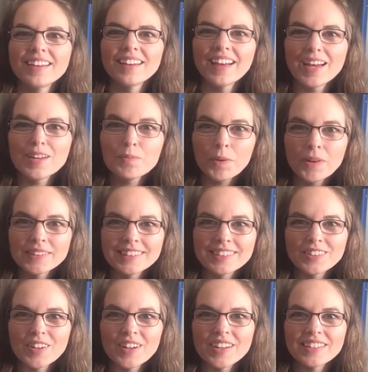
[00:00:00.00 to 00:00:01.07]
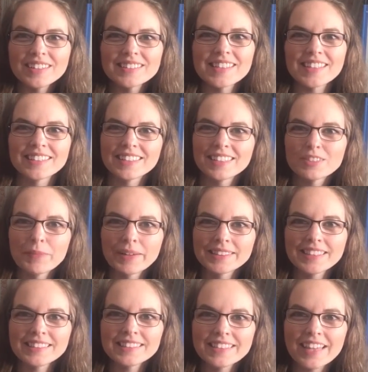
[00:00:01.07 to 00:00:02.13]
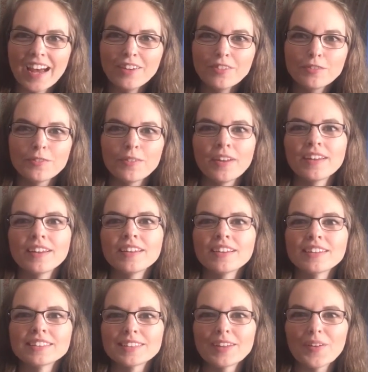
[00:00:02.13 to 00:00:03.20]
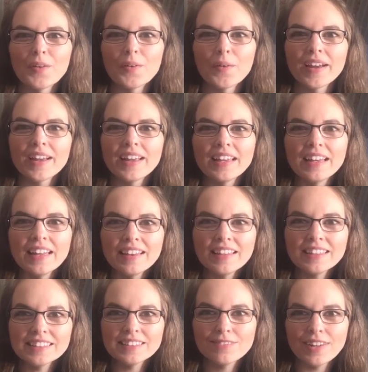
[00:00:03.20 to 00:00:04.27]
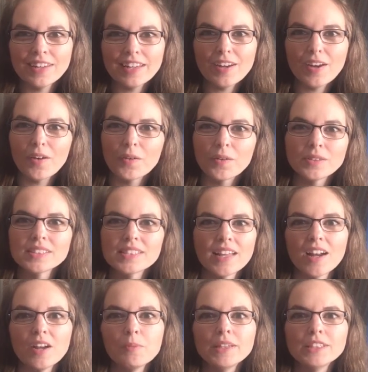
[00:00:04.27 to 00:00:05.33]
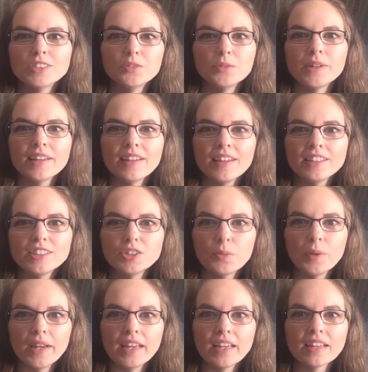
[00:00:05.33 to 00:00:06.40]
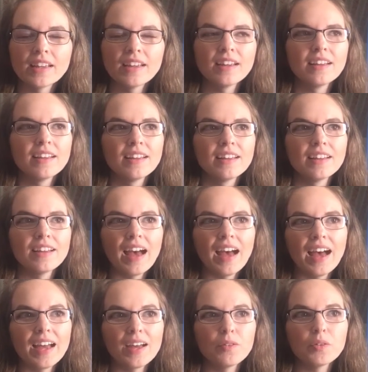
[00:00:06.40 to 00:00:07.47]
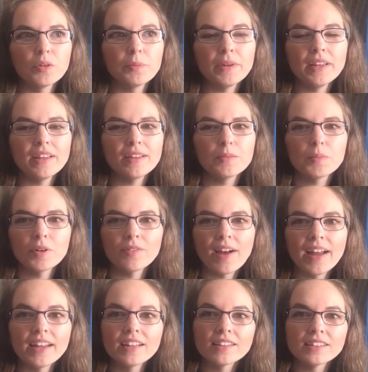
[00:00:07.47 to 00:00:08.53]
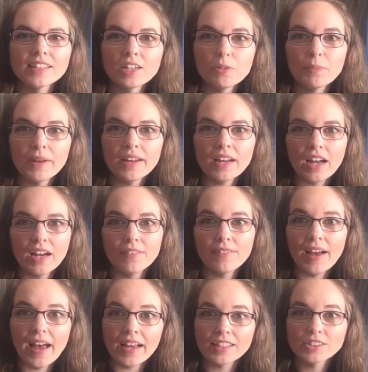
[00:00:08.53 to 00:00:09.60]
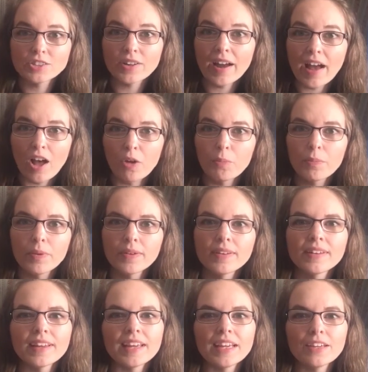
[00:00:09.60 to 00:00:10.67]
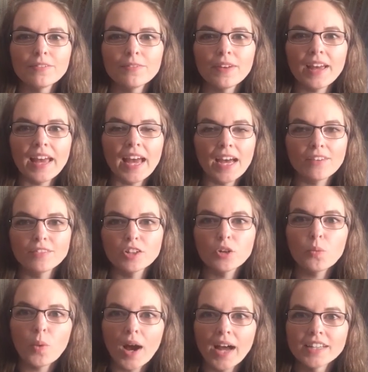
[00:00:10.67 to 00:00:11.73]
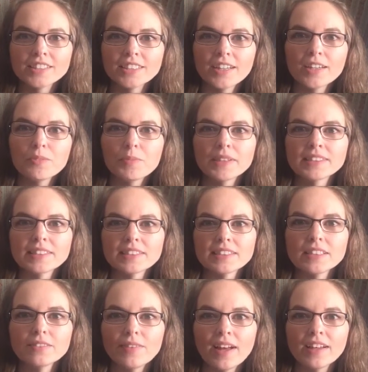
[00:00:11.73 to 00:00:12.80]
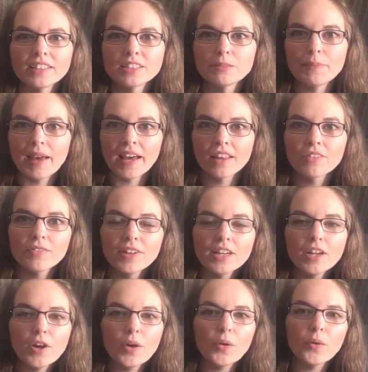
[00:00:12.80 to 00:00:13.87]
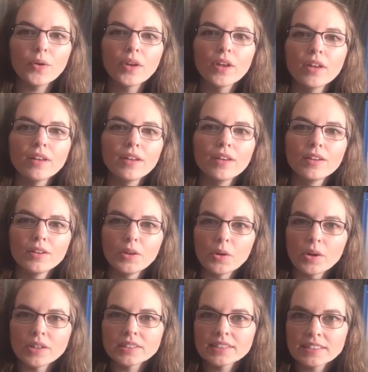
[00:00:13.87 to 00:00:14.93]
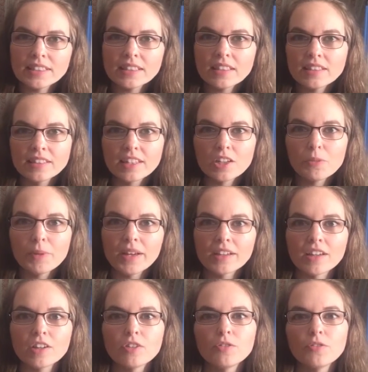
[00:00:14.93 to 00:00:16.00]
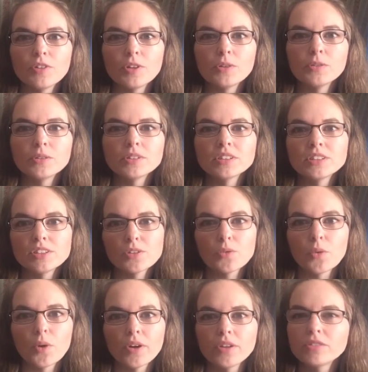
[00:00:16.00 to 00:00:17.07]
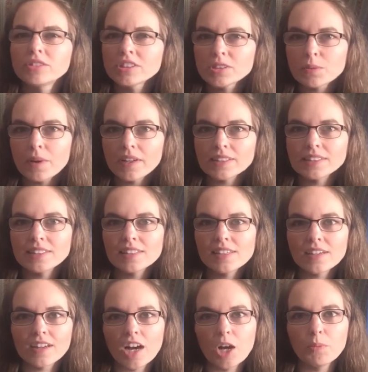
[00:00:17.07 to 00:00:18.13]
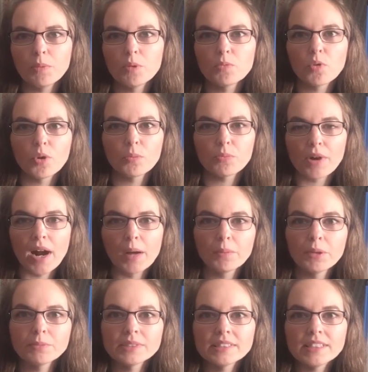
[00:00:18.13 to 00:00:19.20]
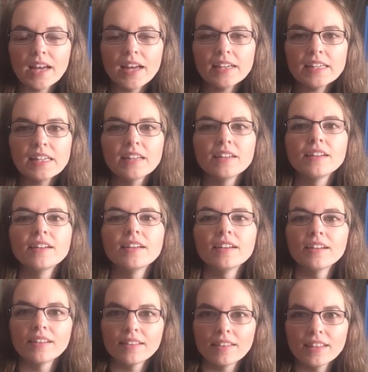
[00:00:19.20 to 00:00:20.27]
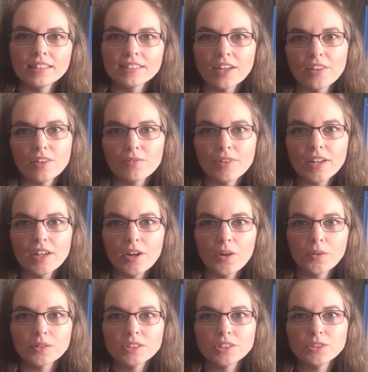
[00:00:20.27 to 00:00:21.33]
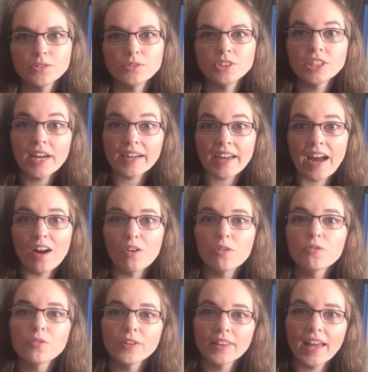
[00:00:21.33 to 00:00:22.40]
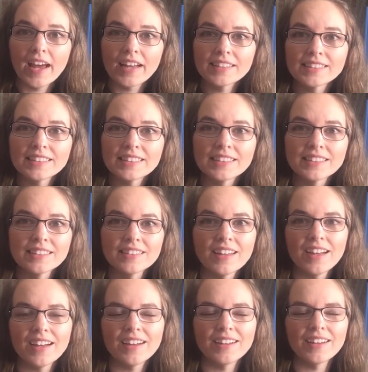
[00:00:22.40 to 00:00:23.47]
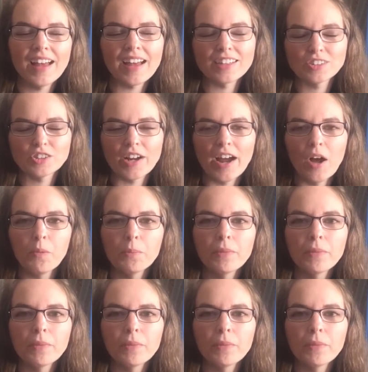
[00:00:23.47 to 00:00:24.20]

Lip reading: Hi boys and girls, this is Mrs. Duff. So in these videos that I'll be doing each week, I will be providing a little bit of extra help. If after watching Mrs. Lavelle's math video, you're still a little bit confused or you just want to see a couple more problems done, these are the videos to check out for that extra help.